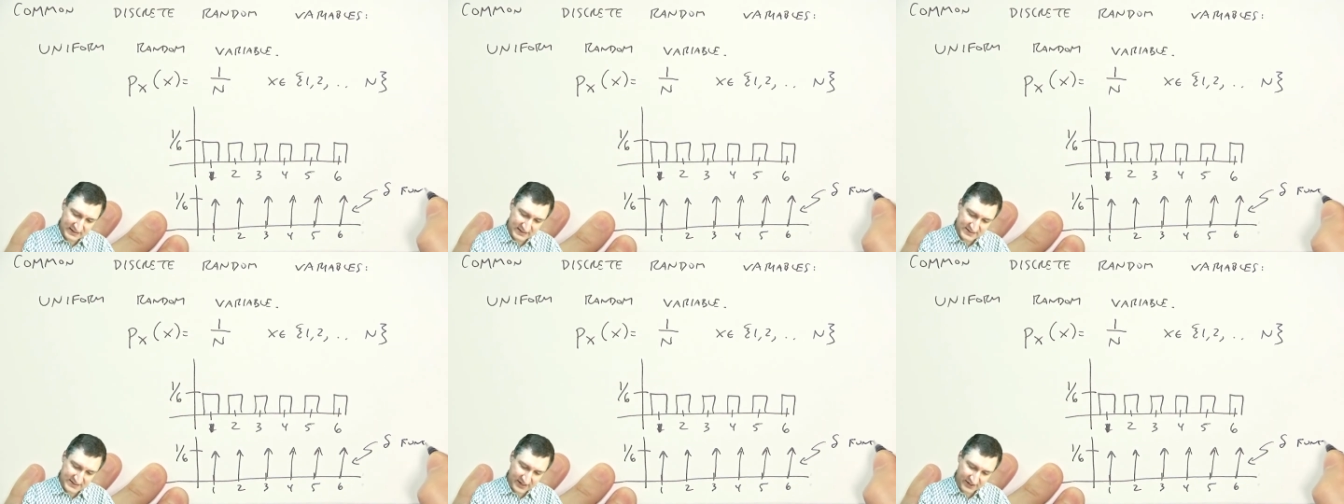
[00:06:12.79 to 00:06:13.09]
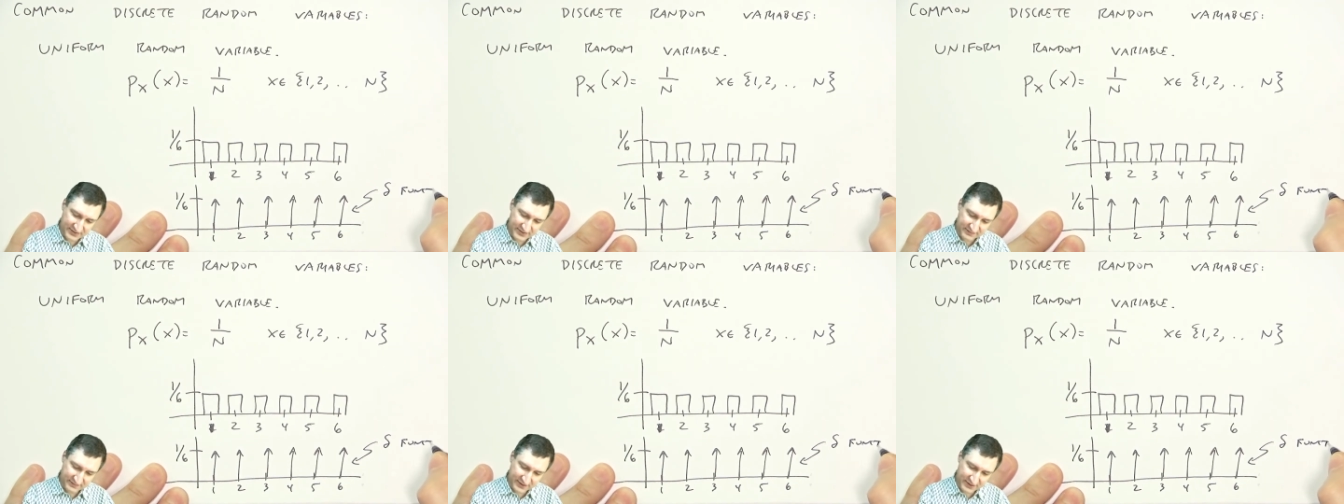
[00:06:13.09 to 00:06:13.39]

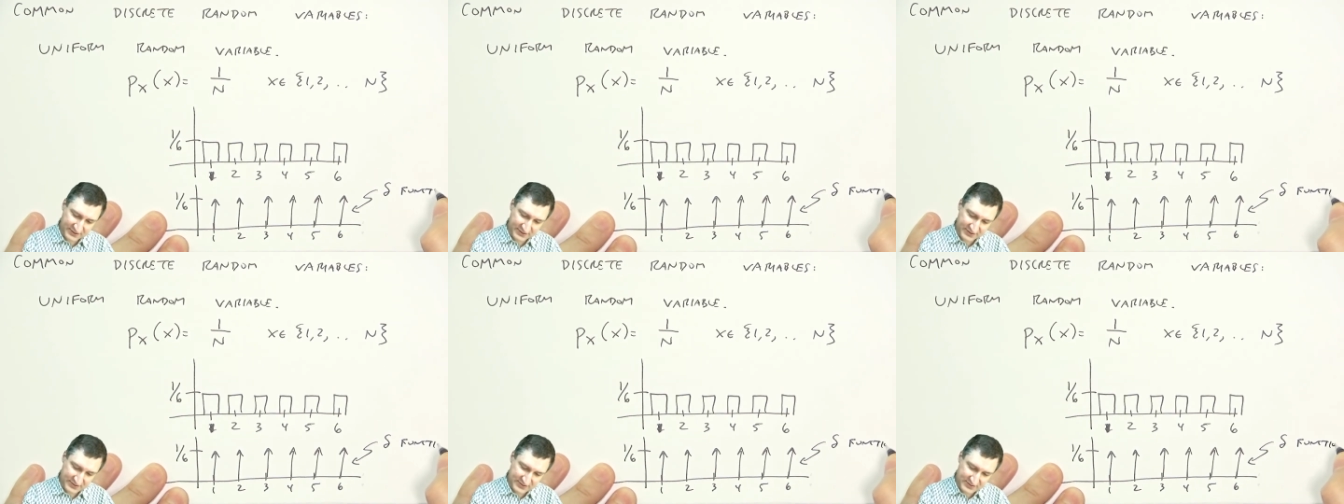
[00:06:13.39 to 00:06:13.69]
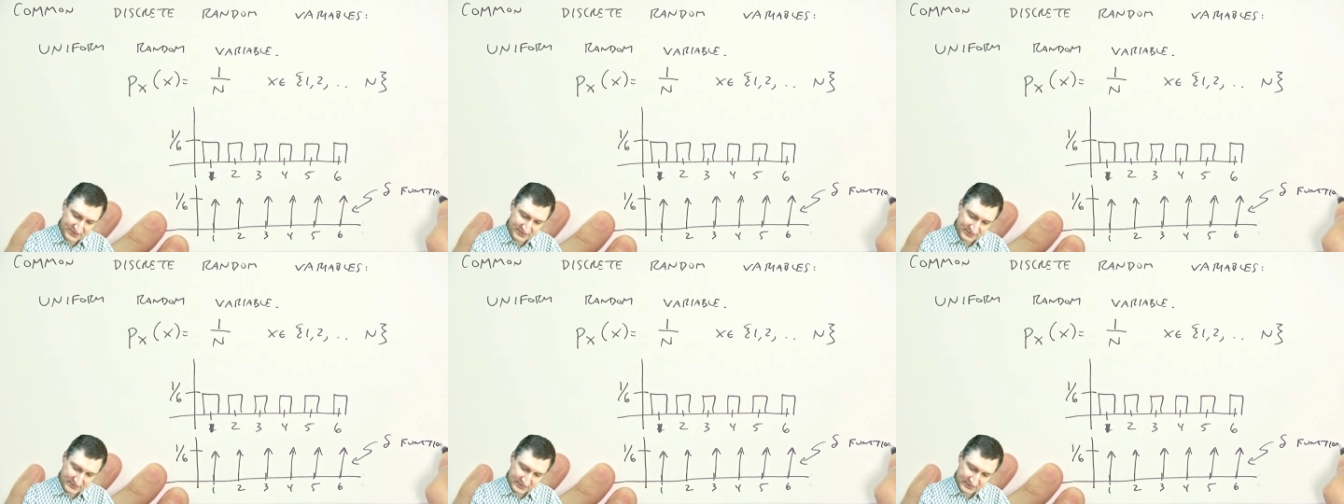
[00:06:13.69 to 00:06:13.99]
delta
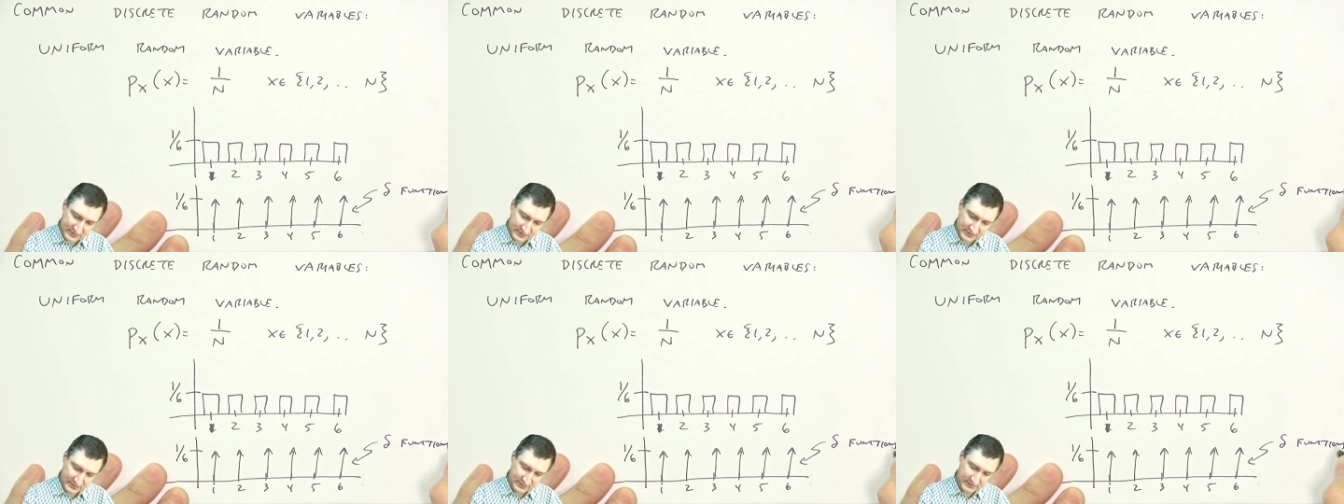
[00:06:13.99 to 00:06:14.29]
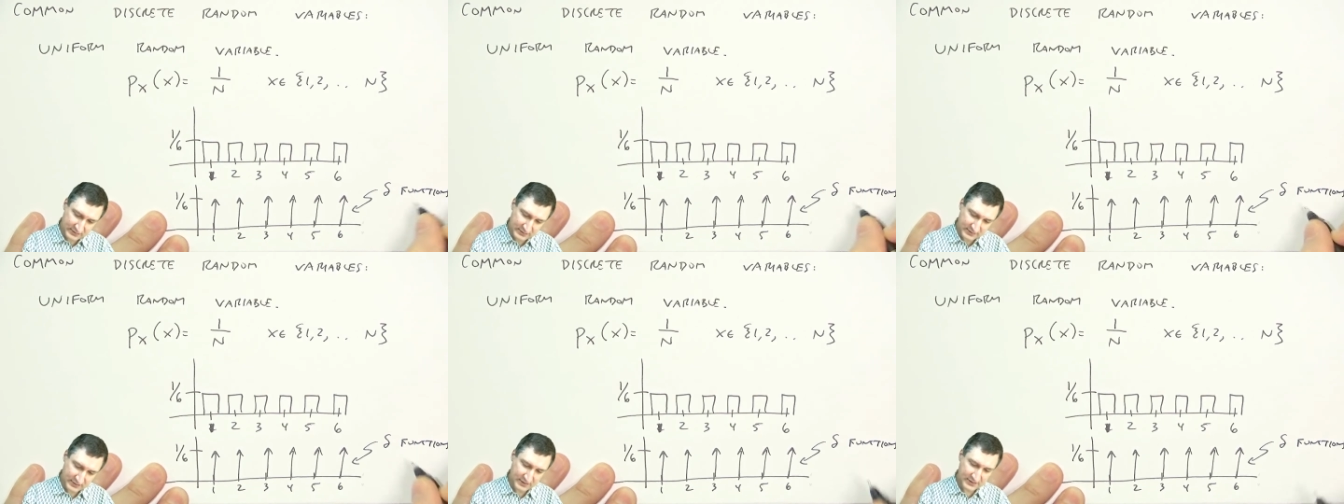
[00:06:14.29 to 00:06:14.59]
functions.
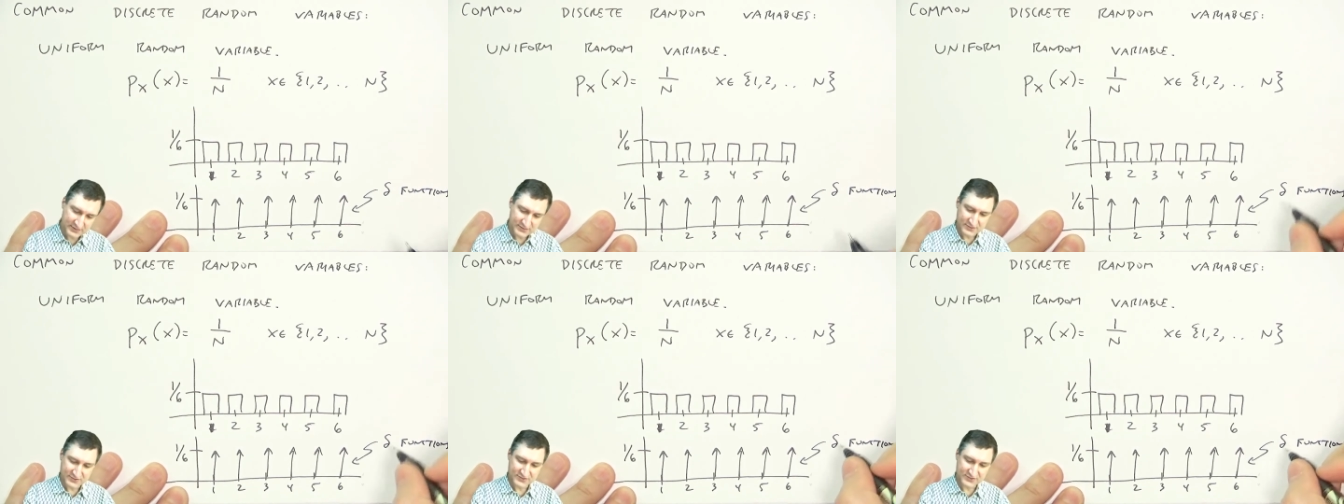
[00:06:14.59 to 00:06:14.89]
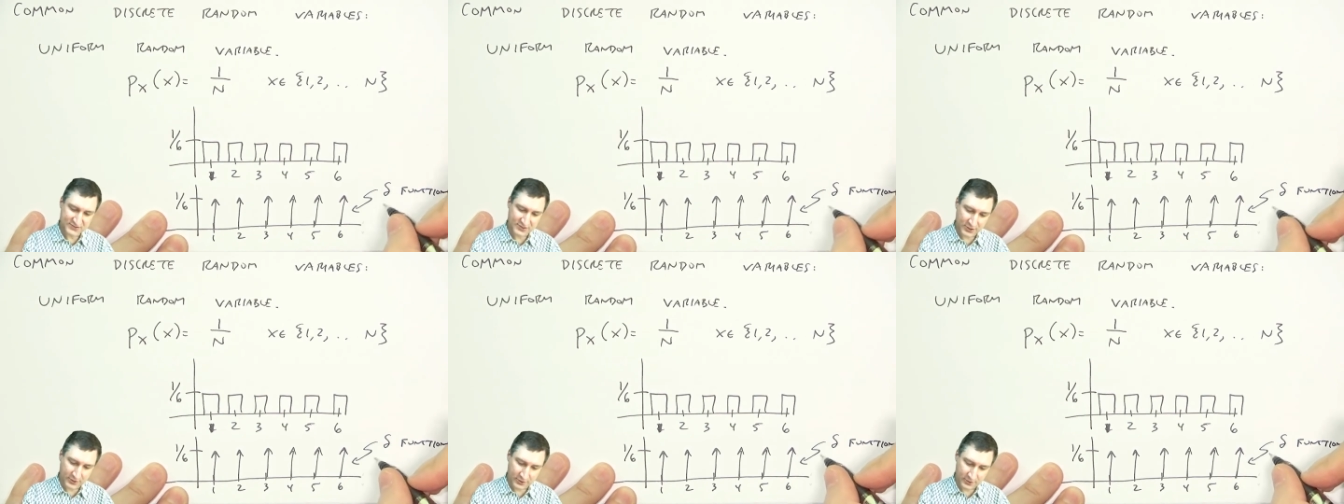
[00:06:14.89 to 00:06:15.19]

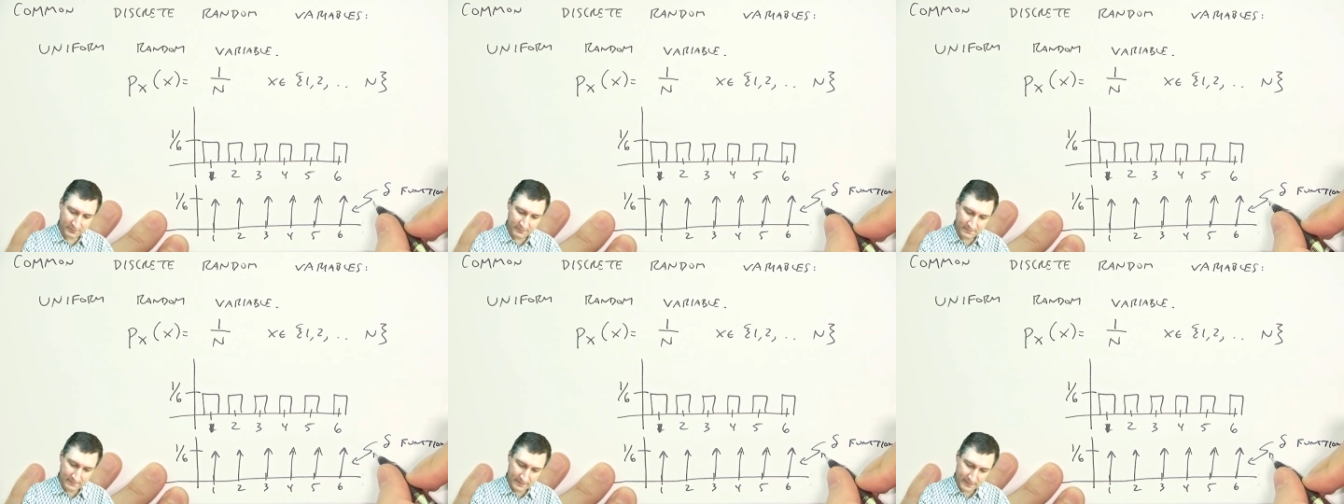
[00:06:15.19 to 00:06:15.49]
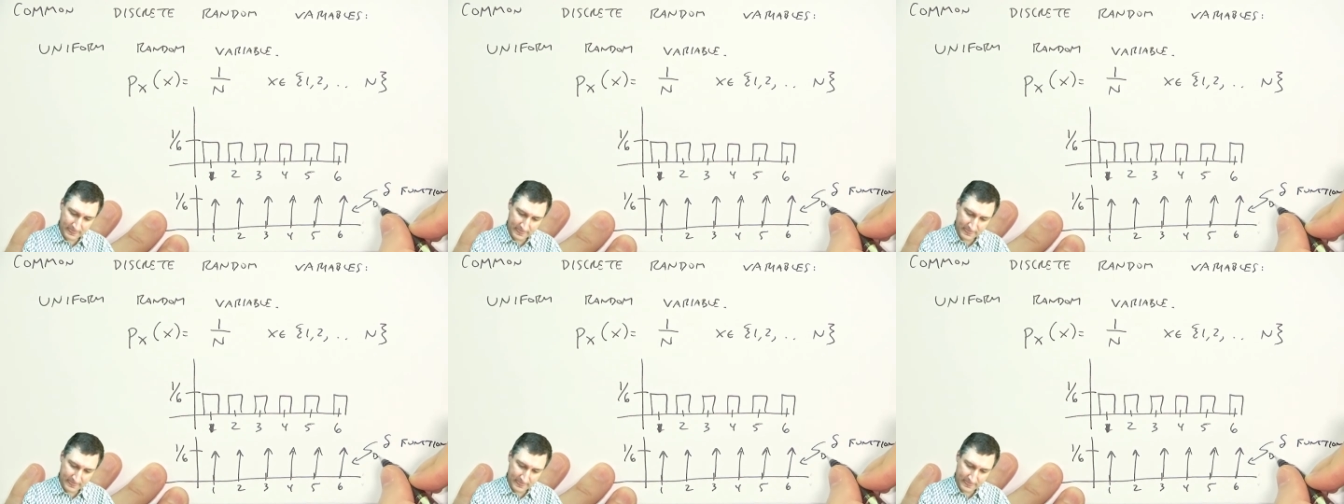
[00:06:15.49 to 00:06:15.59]
So